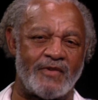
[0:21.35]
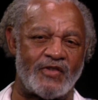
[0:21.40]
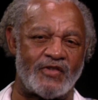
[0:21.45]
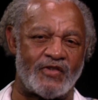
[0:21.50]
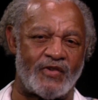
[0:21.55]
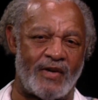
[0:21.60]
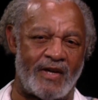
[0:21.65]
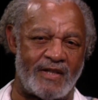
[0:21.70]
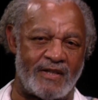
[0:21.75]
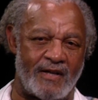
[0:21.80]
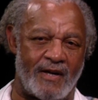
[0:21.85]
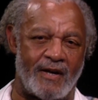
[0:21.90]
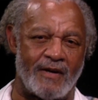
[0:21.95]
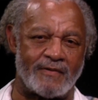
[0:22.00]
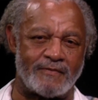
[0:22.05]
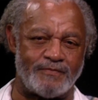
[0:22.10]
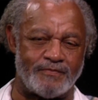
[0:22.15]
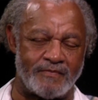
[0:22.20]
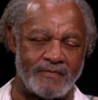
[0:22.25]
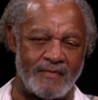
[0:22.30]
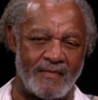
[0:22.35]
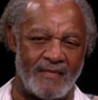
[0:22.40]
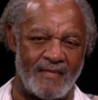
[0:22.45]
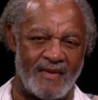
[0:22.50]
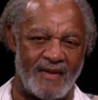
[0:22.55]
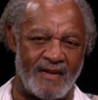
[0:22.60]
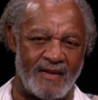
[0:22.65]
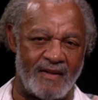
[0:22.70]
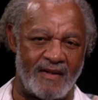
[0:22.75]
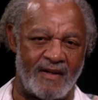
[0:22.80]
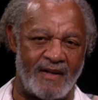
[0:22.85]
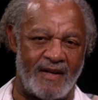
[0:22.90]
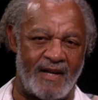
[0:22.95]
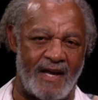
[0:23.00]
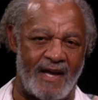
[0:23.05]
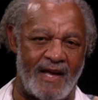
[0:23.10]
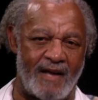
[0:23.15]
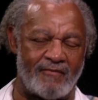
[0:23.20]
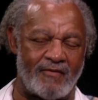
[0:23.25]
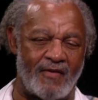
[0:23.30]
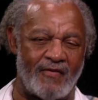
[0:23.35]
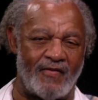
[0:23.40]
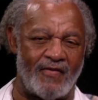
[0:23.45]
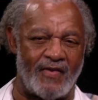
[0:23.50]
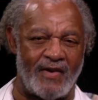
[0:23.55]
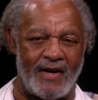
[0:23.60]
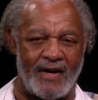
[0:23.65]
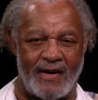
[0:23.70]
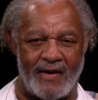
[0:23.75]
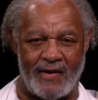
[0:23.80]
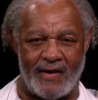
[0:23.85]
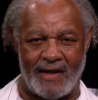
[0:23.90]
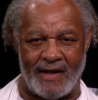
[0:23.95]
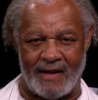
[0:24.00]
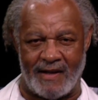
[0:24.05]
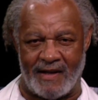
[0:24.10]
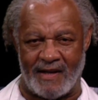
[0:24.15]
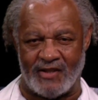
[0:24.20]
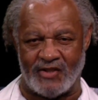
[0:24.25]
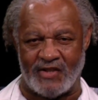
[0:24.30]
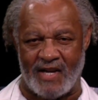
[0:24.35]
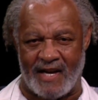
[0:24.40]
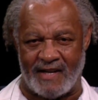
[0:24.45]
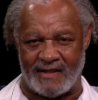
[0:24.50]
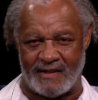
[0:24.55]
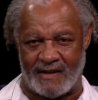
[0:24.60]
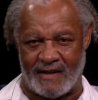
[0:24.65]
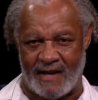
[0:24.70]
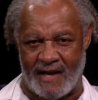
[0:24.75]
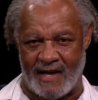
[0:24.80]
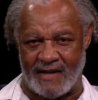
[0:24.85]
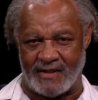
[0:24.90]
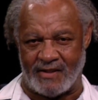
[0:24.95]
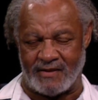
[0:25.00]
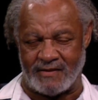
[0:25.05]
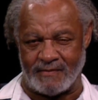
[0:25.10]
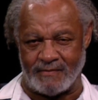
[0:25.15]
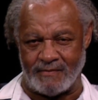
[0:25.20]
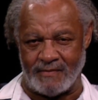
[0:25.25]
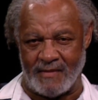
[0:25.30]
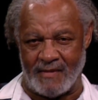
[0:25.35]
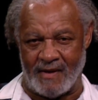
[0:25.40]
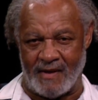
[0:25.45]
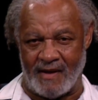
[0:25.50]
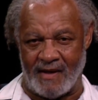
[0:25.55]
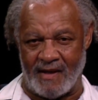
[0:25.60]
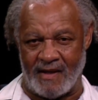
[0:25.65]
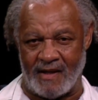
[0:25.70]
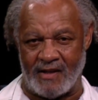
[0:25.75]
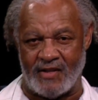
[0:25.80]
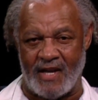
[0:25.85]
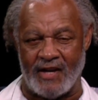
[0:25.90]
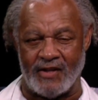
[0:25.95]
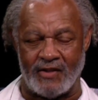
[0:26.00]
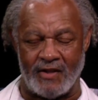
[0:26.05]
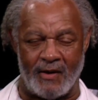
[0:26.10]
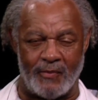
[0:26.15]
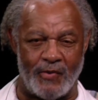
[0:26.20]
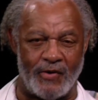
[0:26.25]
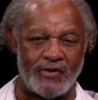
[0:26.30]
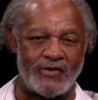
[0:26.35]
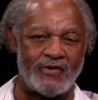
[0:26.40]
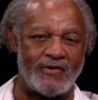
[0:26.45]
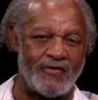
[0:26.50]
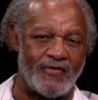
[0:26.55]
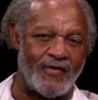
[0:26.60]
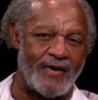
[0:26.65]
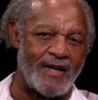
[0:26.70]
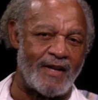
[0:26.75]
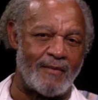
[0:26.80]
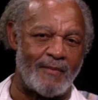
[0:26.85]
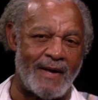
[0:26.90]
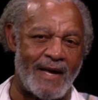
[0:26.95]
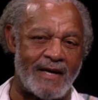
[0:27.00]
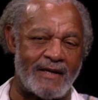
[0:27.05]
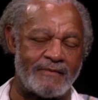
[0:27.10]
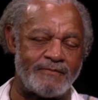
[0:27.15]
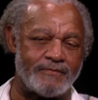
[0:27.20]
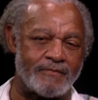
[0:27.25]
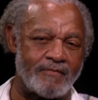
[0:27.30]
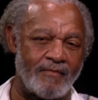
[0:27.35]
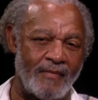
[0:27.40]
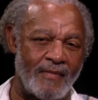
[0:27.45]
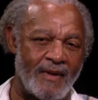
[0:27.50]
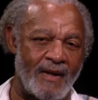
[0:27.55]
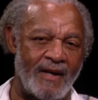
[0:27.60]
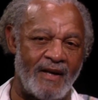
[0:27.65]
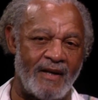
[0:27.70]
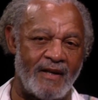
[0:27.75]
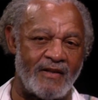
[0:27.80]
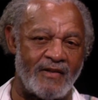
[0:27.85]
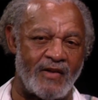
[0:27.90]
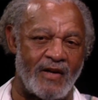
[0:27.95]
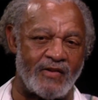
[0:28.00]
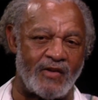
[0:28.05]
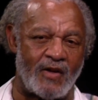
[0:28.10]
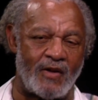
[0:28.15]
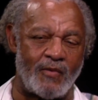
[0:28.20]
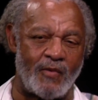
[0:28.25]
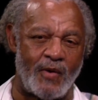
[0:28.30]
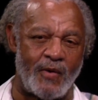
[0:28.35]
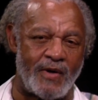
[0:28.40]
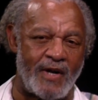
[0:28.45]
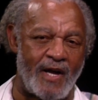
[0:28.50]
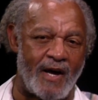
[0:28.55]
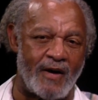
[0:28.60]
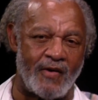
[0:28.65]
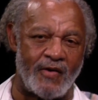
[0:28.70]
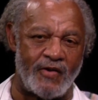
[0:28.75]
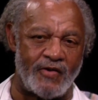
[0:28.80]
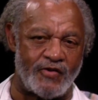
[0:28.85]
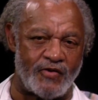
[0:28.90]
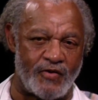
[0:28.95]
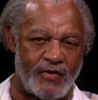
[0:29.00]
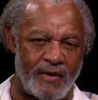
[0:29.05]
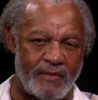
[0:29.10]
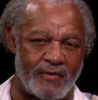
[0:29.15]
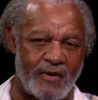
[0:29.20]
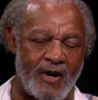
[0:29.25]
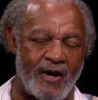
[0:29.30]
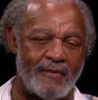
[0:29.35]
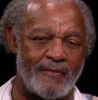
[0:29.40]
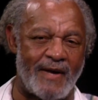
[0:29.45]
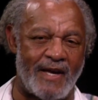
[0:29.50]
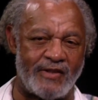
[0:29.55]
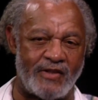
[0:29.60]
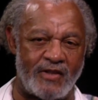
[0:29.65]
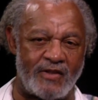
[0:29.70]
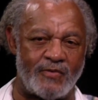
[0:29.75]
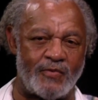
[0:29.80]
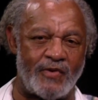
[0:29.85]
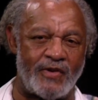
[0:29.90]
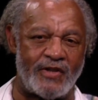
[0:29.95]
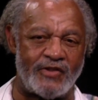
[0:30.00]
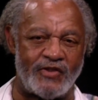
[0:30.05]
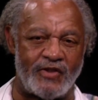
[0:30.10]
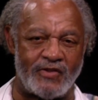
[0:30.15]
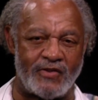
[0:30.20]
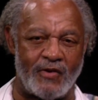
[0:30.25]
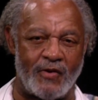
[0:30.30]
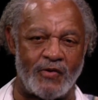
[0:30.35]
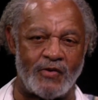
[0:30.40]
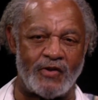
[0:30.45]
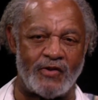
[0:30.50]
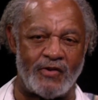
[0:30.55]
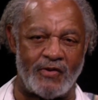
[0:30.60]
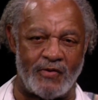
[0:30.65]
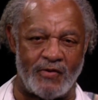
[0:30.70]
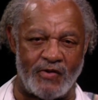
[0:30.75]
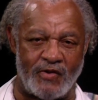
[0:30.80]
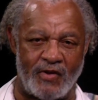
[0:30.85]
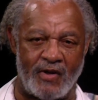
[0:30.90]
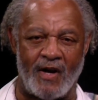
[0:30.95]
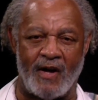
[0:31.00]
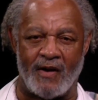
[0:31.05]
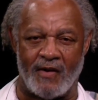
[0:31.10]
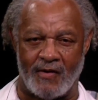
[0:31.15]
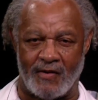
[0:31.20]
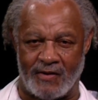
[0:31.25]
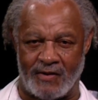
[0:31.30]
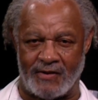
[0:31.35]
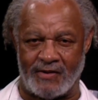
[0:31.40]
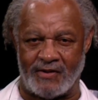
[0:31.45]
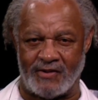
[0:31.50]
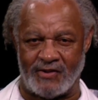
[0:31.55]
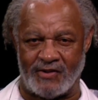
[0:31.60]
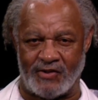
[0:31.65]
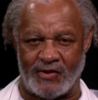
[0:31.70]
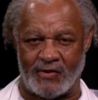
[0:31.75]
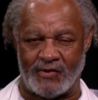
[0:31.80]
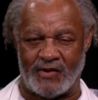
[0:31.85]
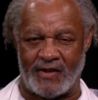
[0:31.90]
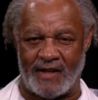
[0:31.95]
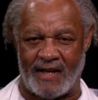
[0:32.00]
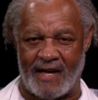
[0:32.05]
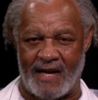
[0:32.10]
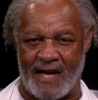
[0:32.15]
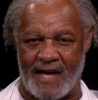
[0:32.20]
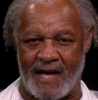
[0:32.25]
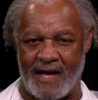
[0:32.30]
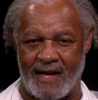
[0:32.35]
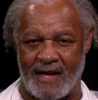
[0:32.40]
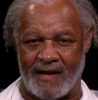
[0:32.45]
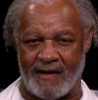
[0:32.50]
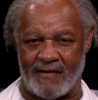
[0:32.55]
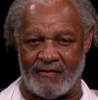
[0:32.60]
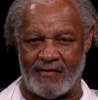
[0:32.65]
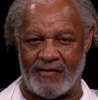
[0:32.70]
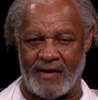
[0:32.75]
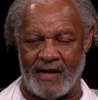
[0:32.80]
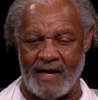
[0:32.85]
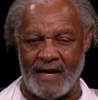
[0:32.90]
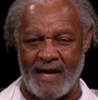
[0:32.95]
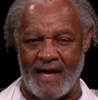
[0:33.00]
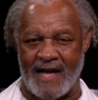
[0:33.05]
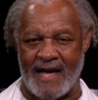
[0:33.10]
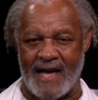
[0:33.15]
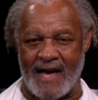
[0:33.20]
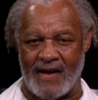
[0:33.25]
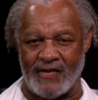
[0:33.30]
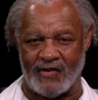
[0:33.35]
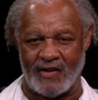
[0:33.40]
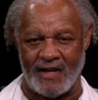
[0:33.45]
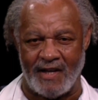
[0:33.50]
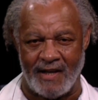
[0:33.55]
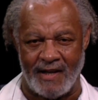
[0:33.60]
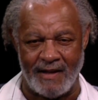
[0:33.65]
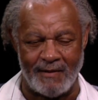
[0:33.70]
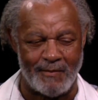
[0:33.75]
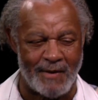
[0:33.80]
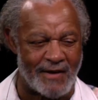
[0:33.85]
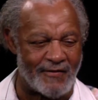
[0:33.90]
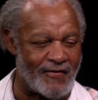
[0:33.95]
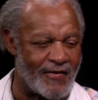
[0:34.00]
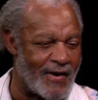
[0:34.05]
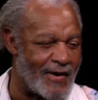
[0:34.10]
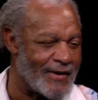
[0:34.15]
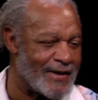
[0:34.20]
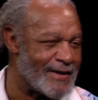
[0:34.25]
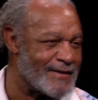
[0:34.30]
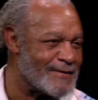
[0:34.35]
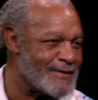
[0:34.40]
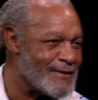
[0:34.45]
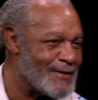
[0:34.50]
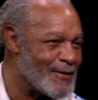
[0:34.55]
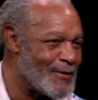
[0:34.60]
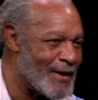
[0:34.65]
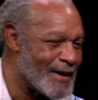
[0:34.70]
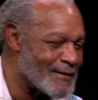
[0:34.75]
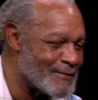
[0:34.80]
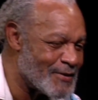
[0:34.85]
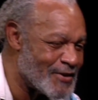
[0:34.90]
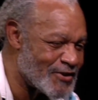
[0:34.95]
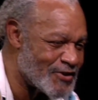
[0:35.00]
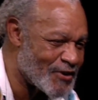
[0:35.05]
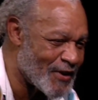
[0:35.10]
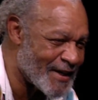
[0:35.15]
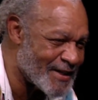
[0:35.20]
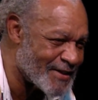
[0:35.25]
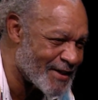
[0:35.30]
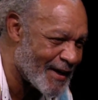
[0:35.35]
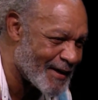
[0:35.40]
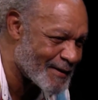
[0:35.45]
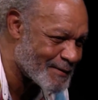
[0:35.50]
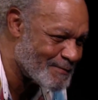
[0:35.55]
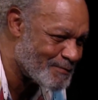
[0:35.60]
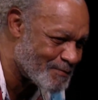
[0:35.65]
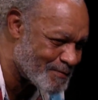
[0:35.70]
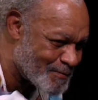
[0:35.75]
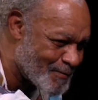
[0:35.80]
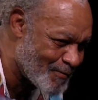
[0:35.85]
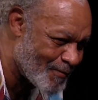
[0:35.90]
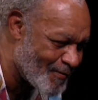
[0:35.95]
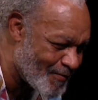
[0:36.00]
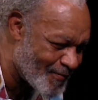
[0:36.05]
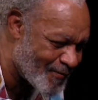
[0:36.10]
to Straight Talk. Today I have a very exciting guest. He's actually a personal friend of mine. So I told him we were not going to script our message, we are just going to talk. So today I have Anthony McFarland. Welcome to Straight Talk. Well, it's